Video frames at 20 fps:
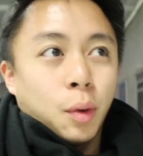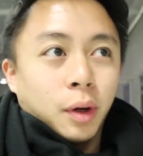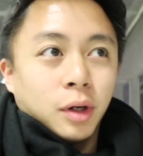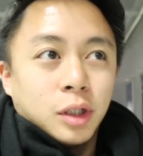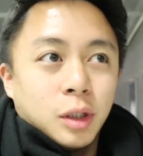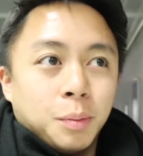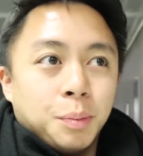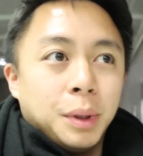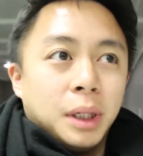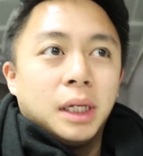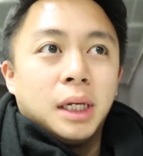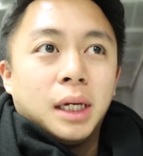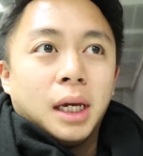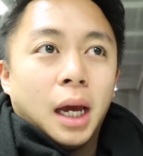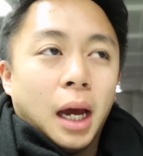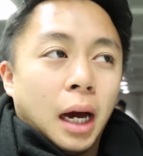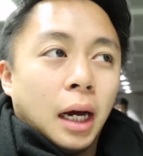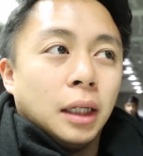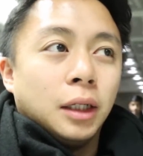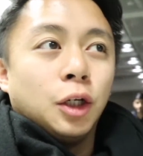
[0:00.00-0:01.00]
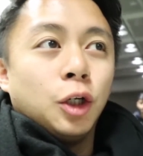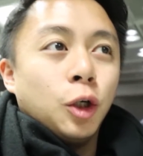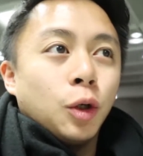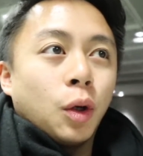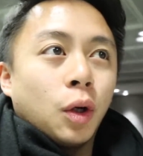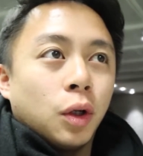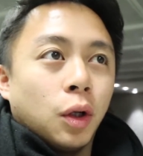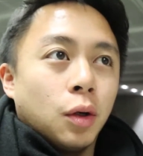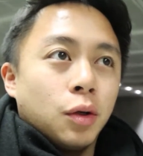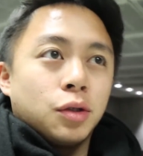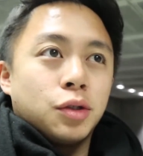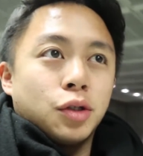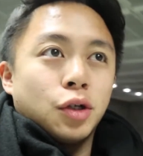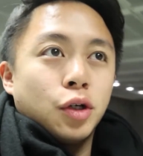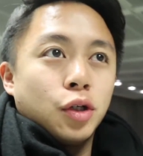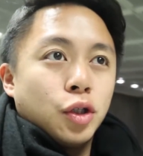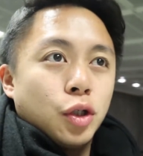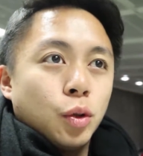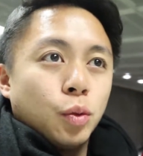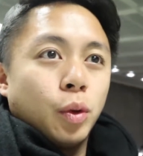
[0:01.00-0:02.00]
going to be a little closer
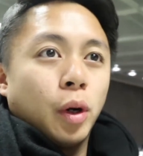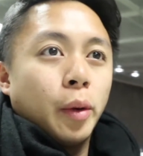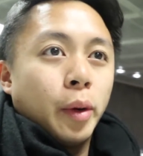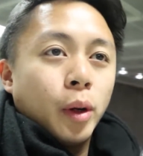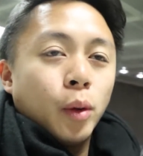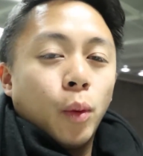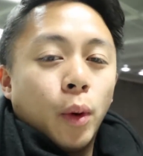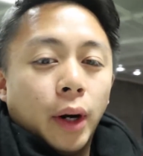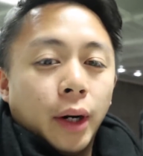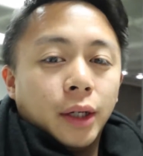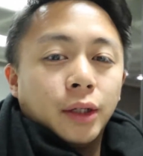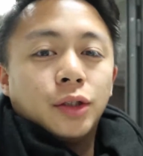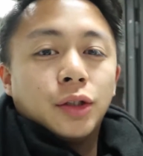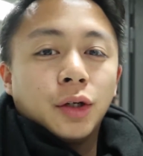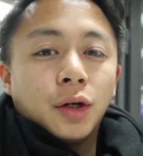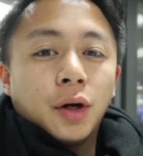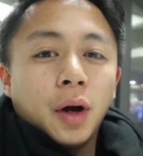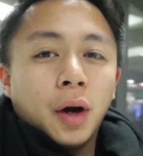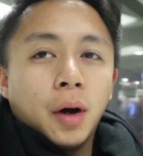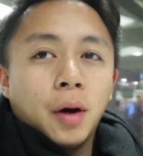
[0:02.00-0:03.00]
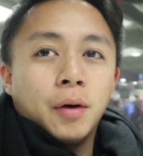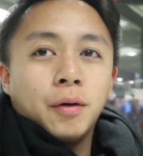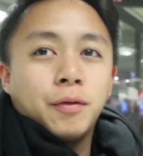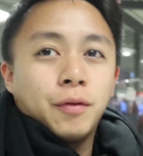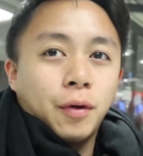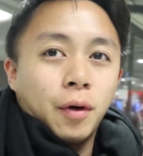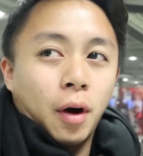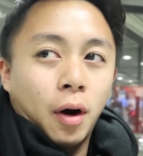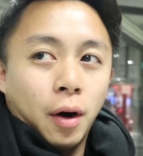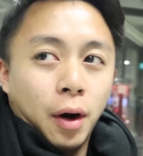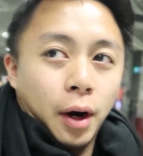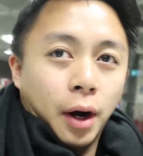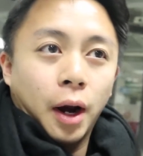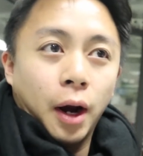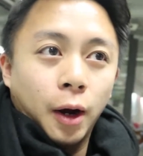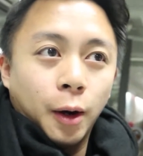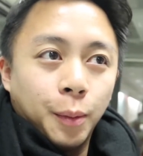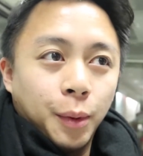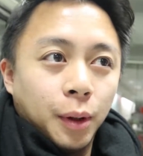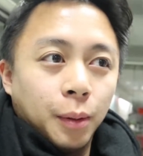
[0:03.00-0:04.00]
to where we wanted to go for our
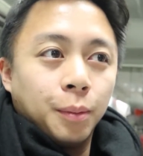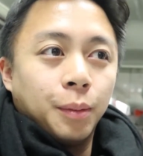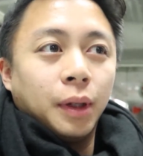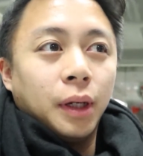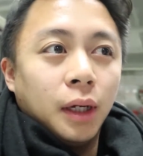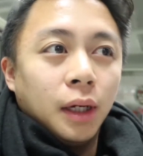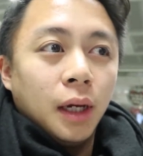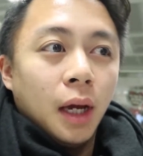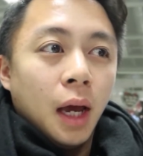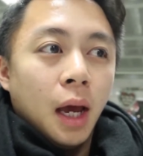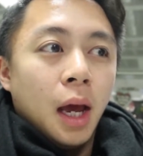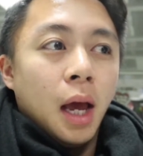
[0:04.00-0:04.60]
Airbnb.